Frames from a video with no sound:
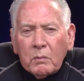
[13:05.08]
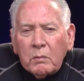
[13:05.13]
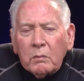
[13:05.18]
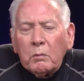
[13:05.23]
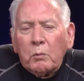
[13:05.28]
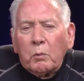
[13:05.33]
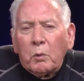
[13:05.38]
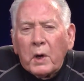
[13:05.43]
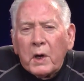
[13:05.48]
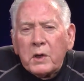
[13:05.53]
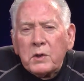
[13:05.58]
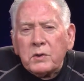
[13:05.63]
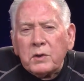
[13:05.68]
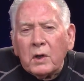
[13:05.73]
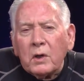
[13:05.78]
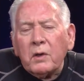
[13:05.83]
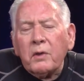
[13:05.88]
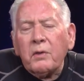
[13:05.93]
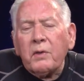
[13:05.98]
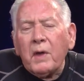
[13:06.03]
and raise
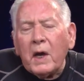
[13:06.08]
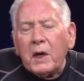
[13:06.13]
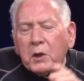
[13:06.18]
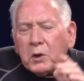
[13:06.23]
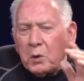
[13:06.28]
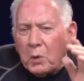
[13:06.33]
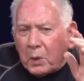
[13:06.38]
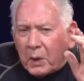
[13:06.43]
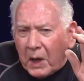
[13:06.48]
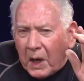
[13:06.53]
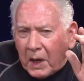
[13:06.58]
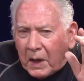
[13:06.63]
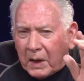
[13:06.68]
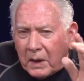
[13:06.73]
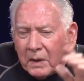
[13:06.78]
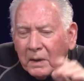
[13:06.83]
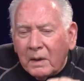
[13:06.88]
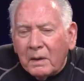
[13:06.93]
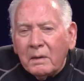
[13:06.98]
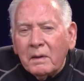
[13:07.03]
a thank you
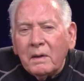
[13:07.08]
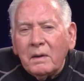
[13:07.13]
cane,